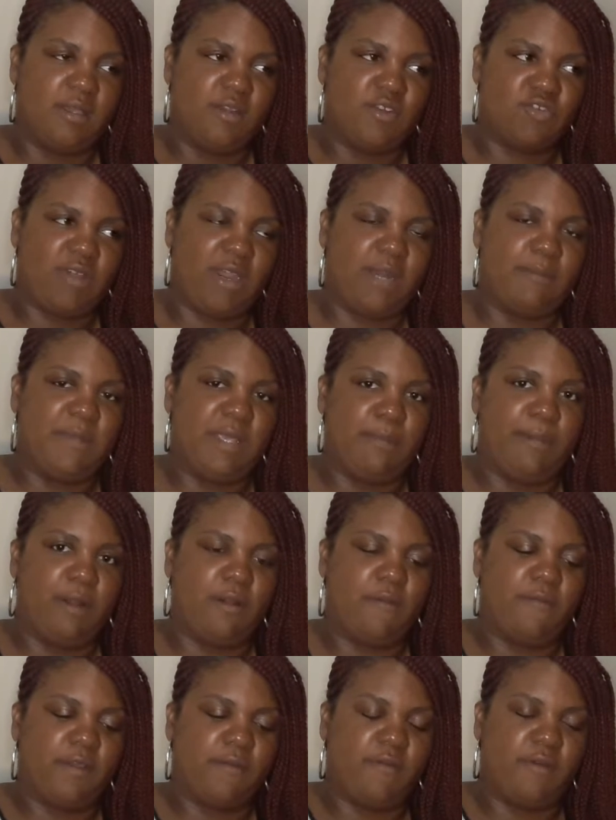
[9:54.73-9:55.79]
trying to be
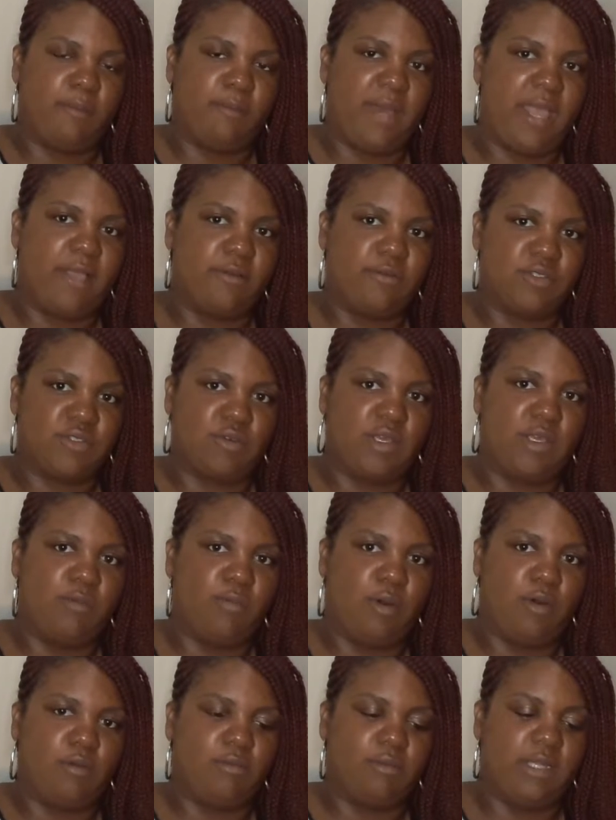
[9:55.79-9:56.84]
perfect for Michael so he
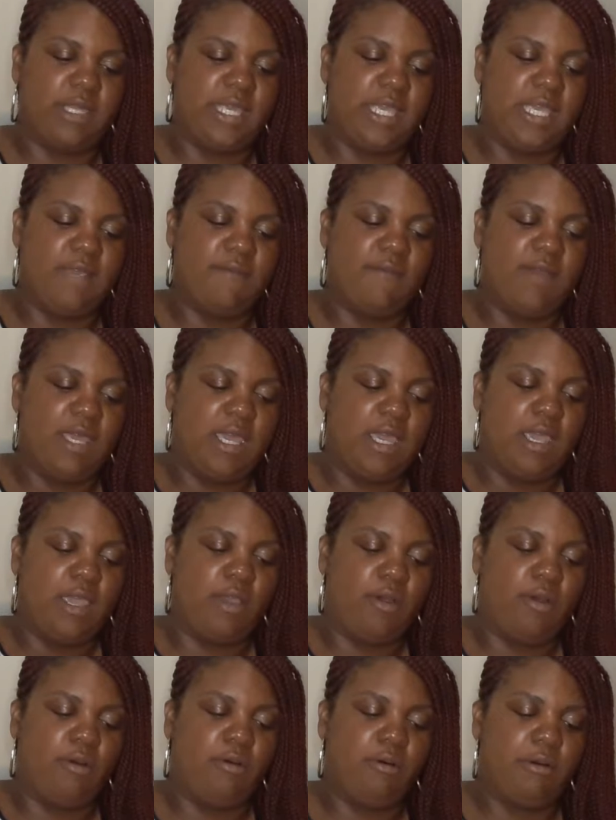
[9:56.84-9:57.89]
won't leave.
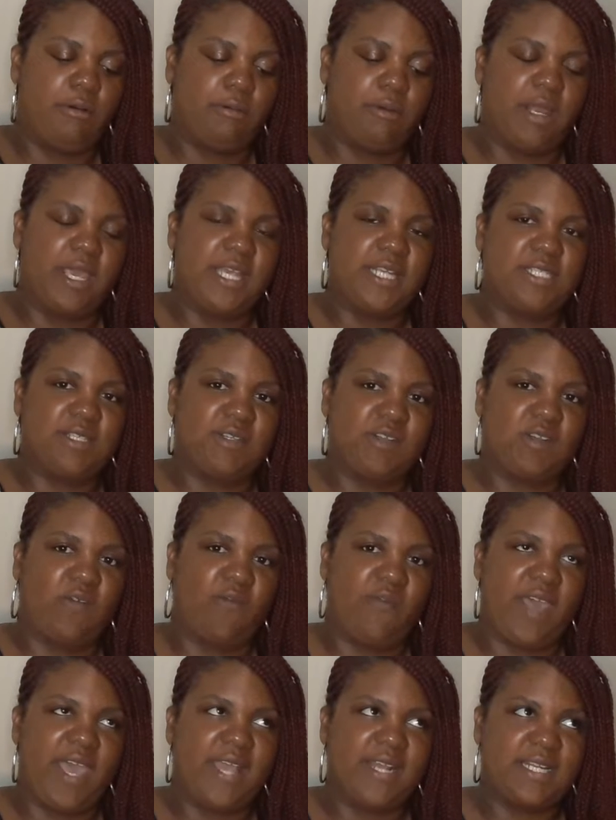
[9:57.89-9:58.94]
It correlates to the
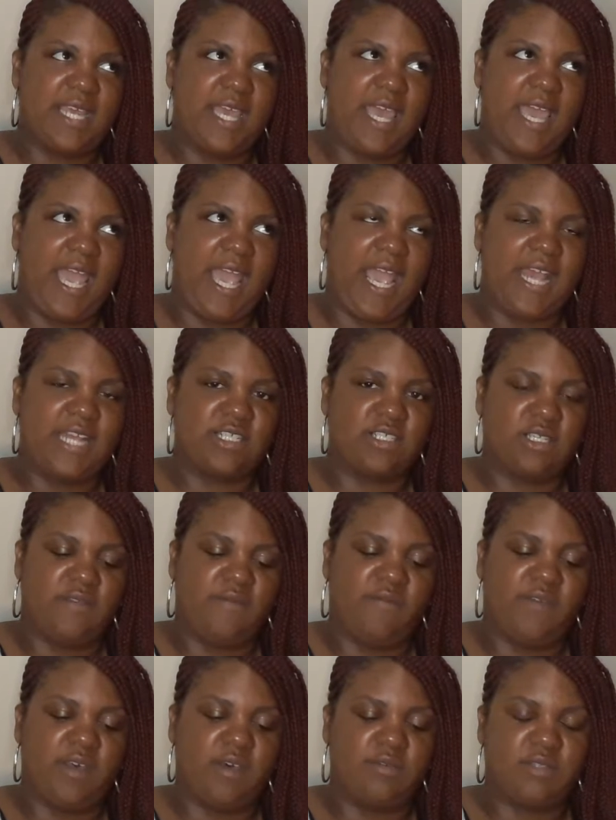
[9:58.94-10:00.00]
fact that Ashley
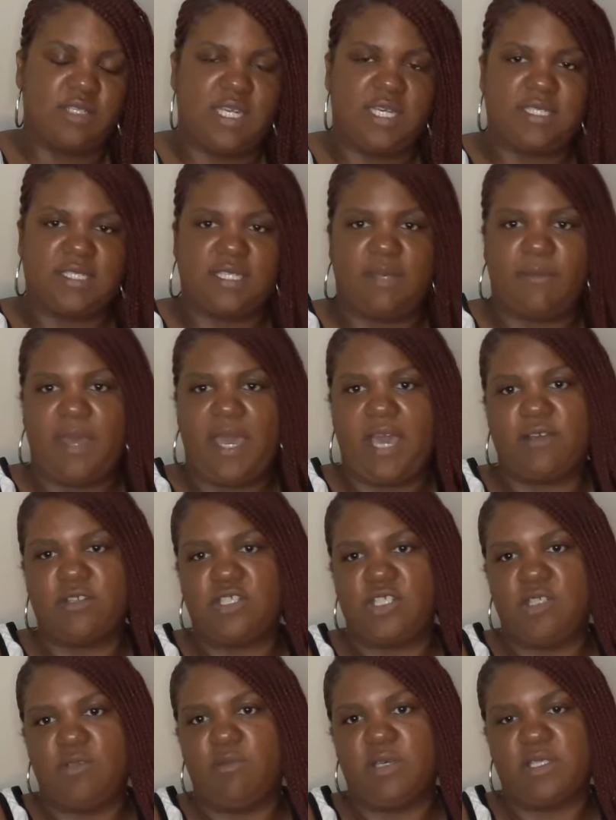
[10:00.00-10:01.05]
felt that somehow
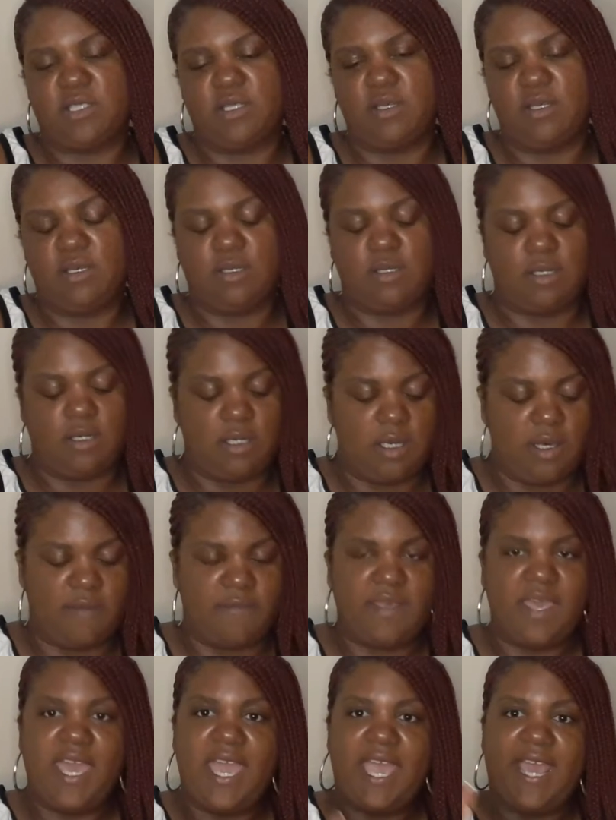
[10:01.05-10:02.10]
she wasn't good
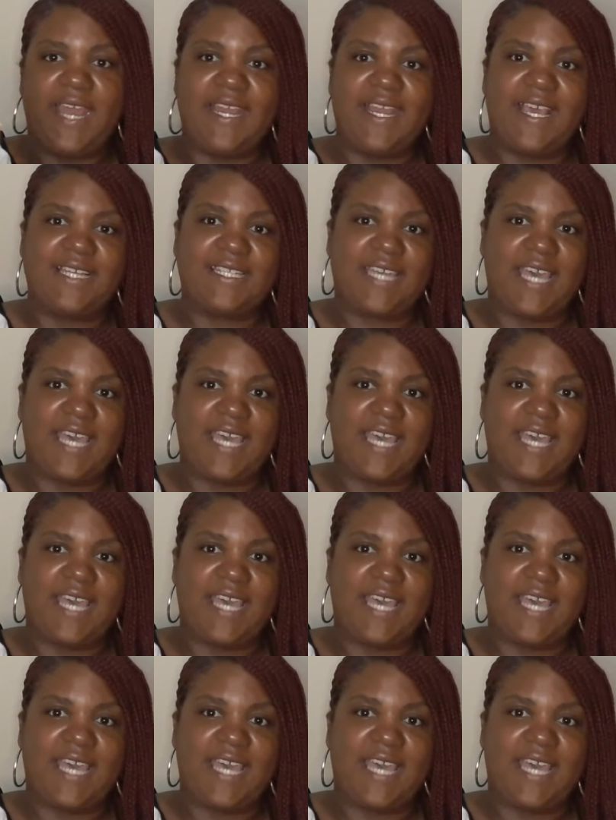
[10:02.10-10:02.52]
enough, and that's